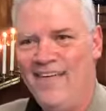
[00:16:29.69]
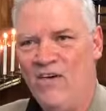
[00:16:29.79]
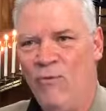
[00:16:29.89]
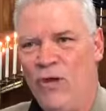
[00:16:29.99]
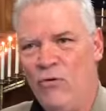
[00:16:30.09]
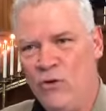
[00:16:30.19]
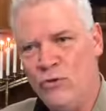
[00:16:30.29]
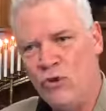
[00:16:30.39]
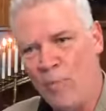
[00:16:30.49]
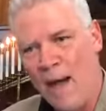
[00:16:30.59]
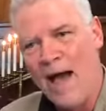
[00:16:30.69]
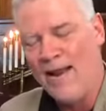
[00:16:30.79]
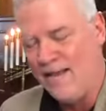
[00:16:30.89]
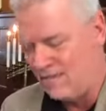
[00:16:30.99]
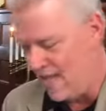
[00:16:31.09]
If we don't use our
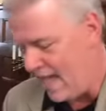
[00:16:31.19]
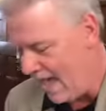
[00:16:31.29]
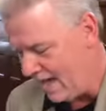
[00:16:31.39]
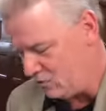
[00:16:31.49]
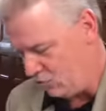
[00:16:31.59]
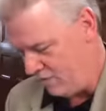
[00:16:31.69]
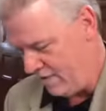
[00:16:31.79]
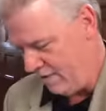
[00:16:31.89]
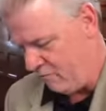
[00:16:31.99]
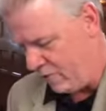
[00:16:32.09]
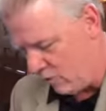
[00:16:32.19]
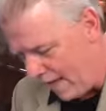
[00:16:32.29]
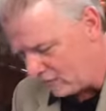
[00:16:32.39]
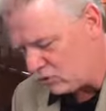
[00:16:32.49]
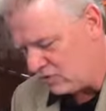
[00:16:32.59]
bodies, they atrophy. If we don't
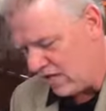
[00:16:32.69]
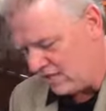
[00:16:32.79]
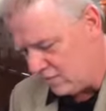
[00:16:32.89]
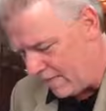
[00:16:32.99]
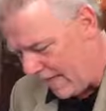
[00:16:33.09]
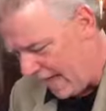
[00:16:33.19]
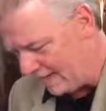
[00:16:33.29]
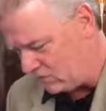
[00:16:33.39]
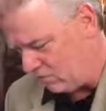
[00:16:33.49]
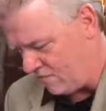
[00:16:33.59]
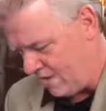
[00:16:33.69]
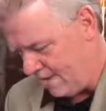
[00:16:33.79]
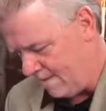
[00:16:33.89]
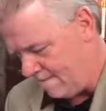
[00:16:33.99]
exercise them, they atrophy.